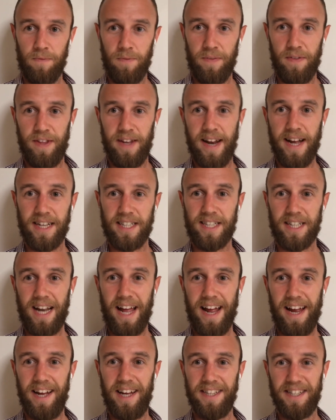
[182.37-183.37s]
The next
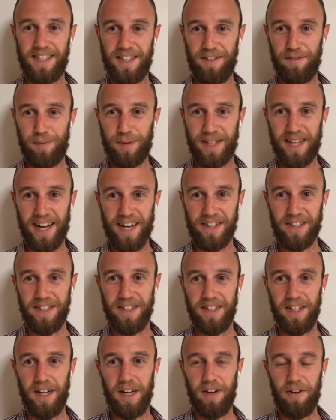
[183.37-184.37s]
layers of protection
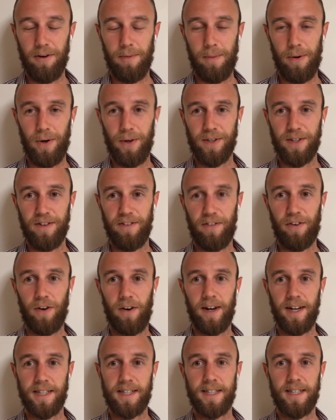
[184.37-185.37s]
that are important for
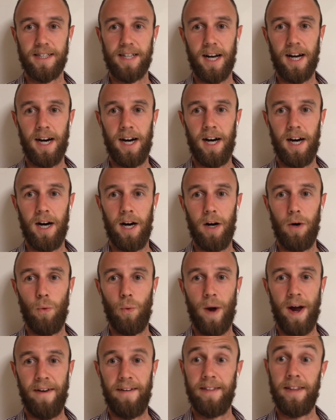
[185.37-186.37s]
us are
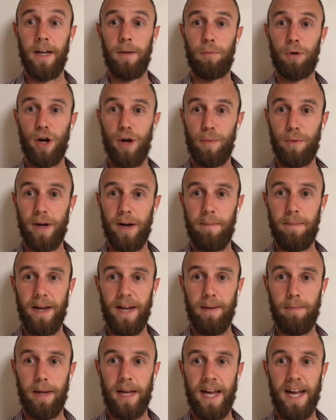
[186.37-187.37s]
wearing the appropriate
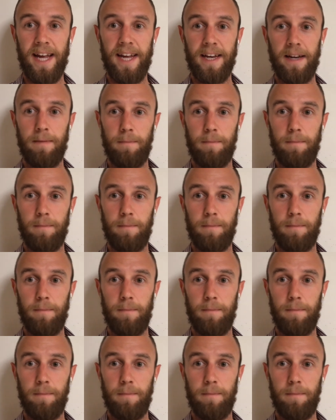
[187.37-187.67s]
PPE.